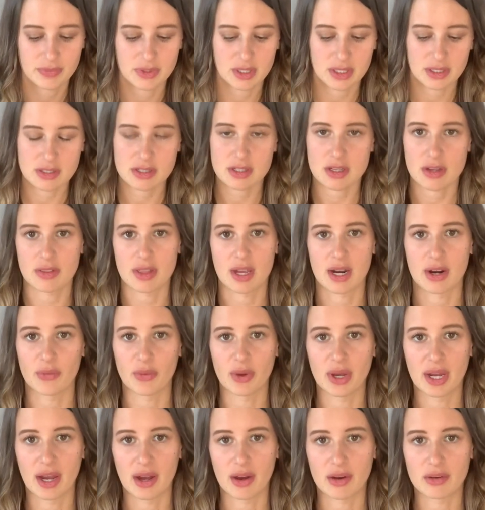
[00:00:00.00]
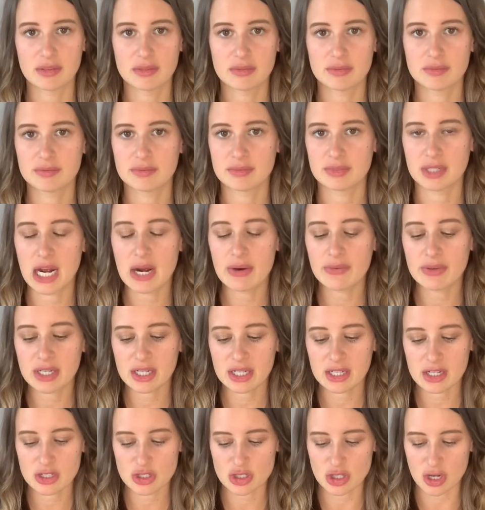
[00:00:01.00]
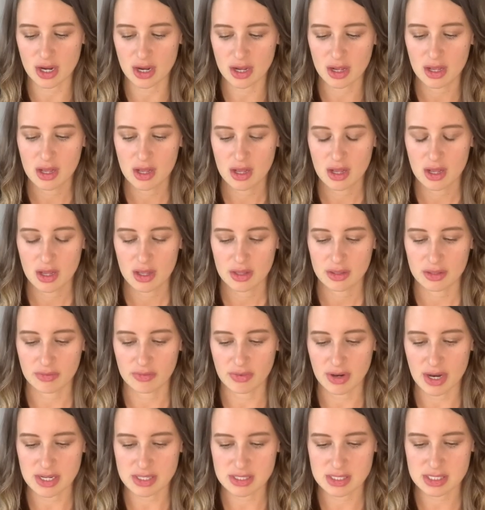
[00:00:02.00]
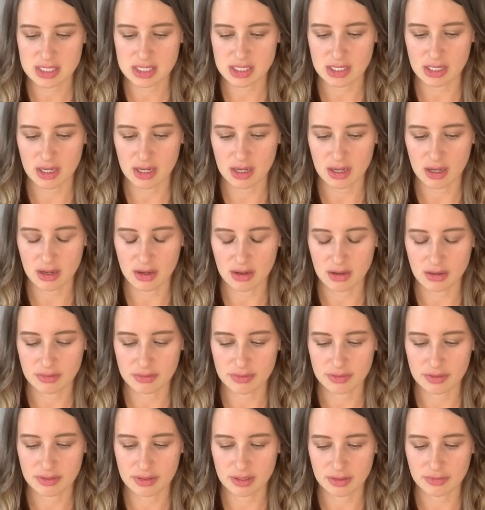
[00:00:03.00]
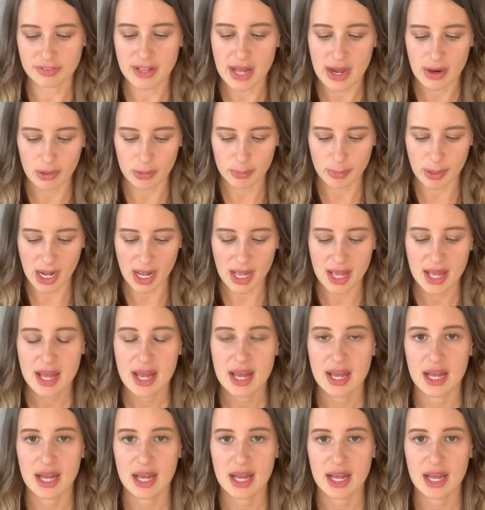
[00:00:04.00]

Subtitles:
So there we go. Now we're gonna draw the rest of the flower pot.